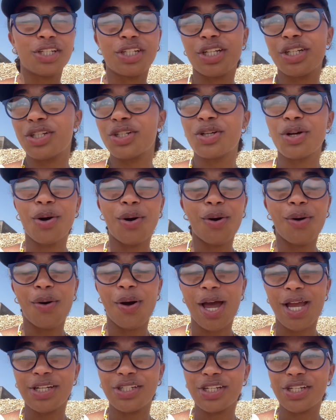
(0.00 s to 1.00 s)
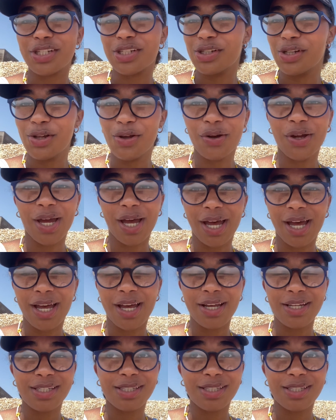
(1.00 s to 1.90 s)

just go and just look at